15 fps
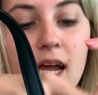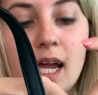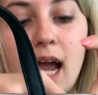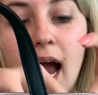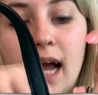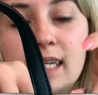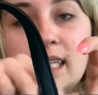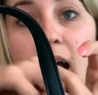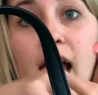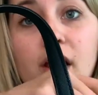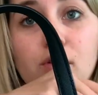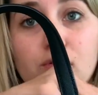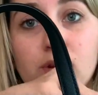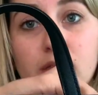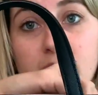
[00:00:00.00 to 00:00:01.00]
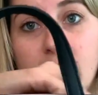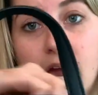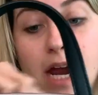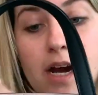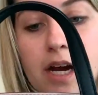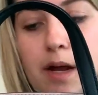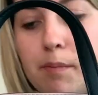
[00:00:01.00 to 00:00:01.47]
guys, I don't really
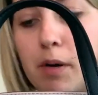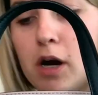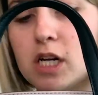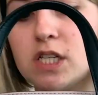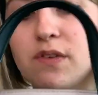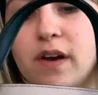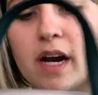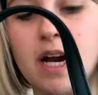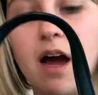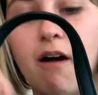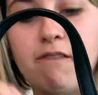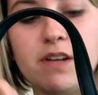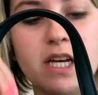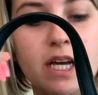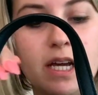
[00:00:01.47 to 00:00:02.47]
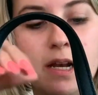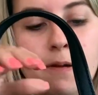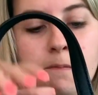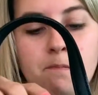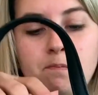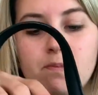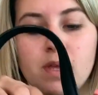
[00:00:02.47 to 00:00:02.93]
carry a purse very often,
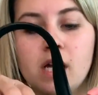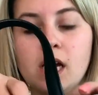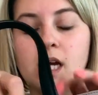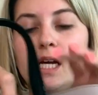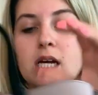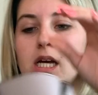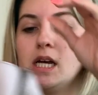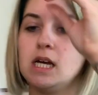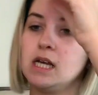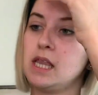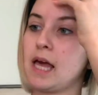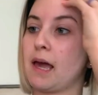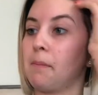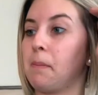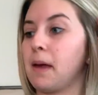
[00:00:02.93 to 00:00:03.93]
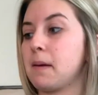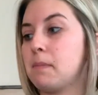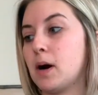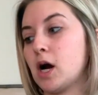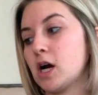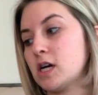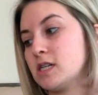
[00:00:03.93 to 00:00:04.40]
like a big
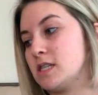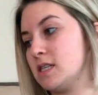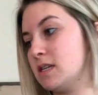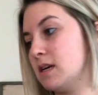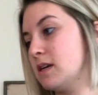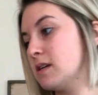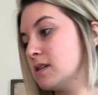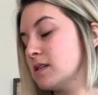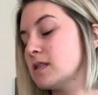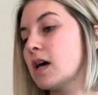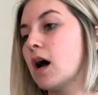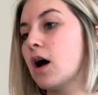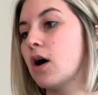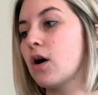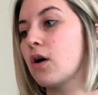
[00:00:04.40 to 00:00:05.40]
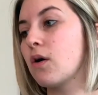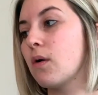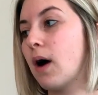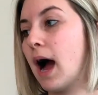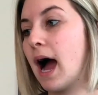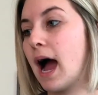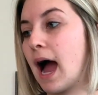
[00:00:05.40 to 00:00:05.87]
purse.
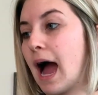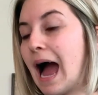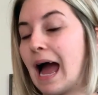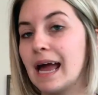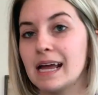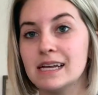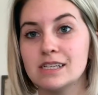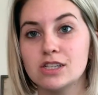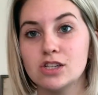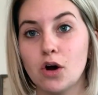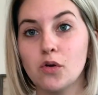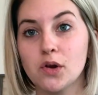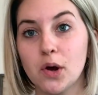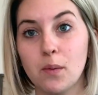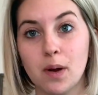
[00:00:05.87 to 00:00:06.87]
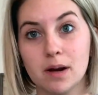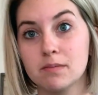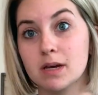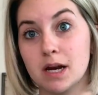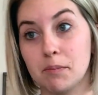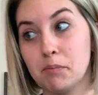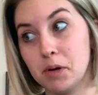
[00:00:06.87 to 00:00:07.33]
So I don't know what I'm
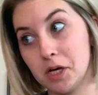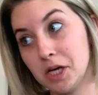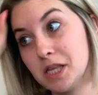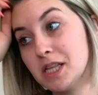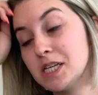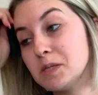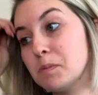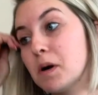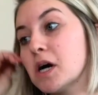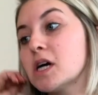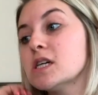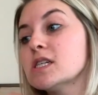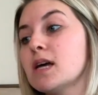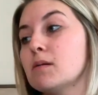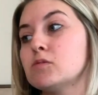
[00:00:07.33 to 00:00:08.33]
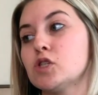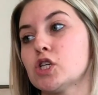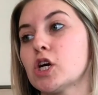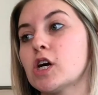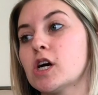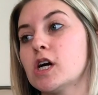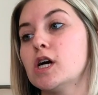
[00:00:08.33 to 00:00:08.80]
gonna put in this purse. I'm
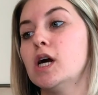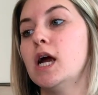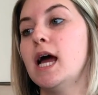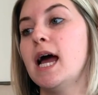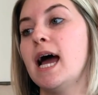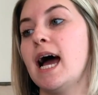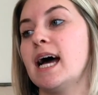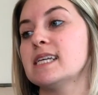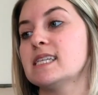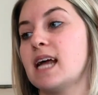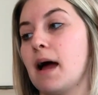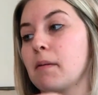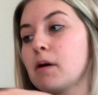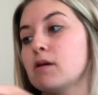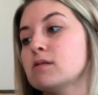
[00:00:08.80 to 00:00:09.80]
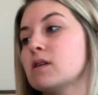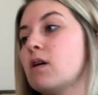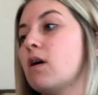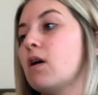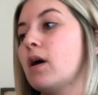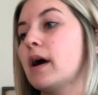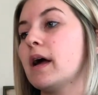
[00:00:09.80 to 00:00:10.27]
sure as time goes
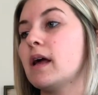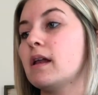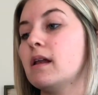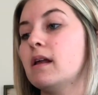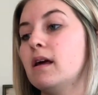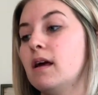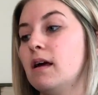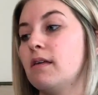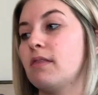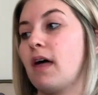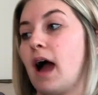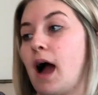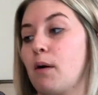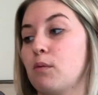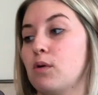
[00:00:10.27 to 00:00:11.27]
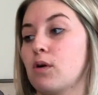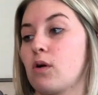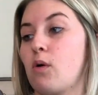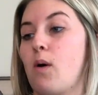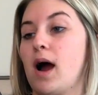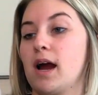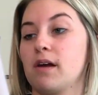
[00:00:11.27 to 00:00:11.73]
on that I will
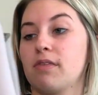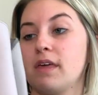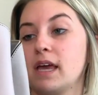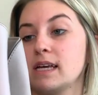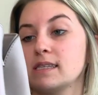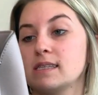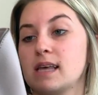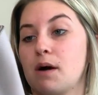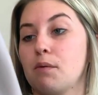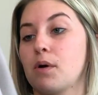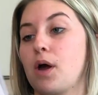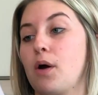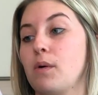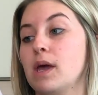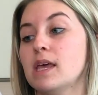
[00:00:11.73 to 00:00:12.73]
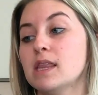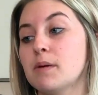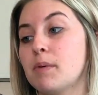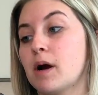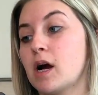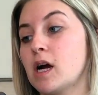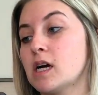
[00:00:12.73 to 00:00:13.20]
acquire things that will go in the
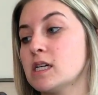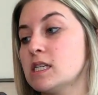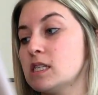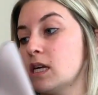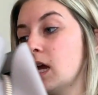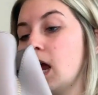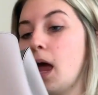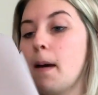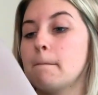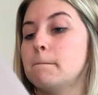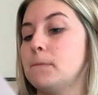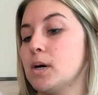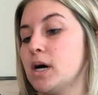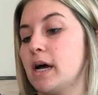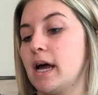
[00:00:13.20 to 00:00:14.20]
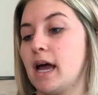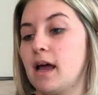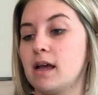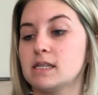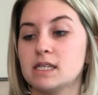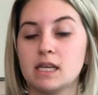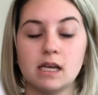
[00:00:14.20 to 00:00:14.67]
purse,
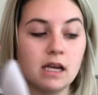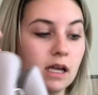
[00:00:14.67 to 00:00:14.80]
but